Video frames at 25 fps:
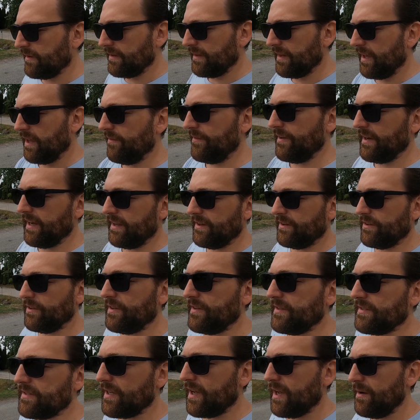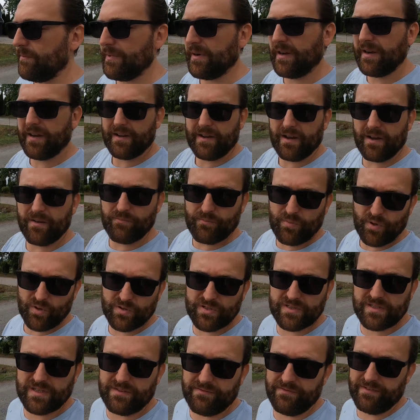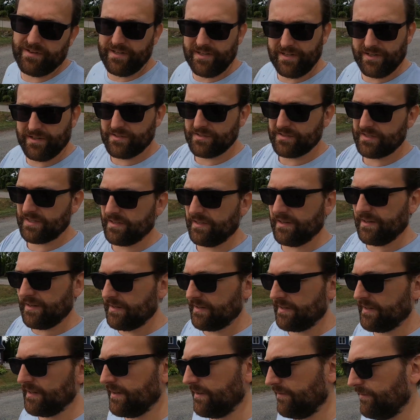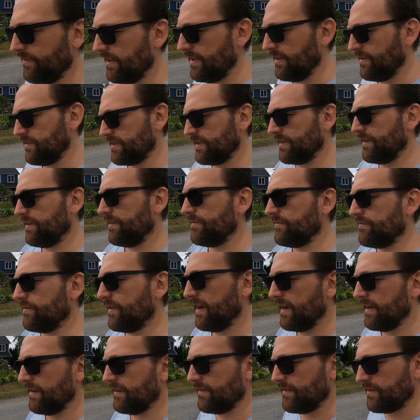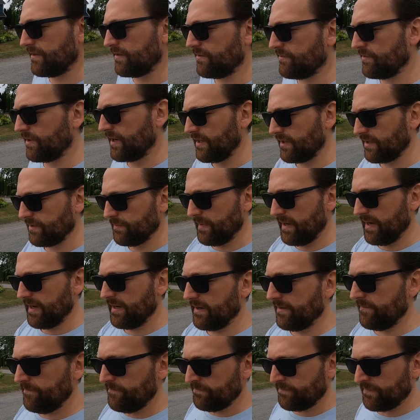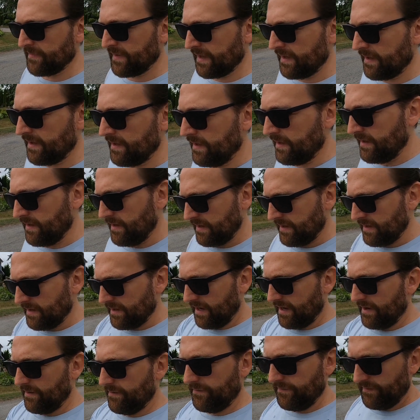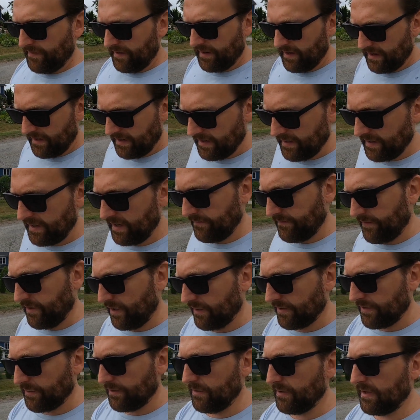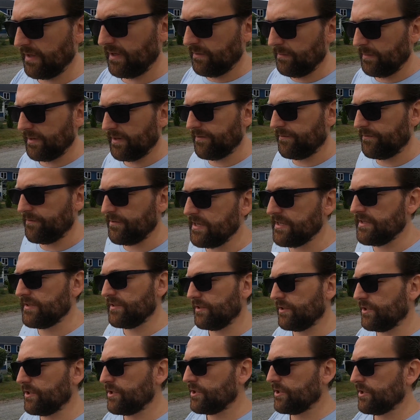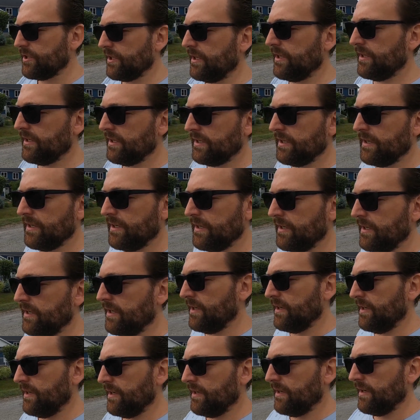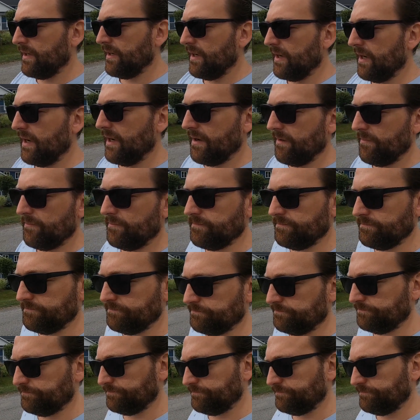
delving into this topic in unposted videos and videos that I've tried to make. I've gone through a little bit of research, and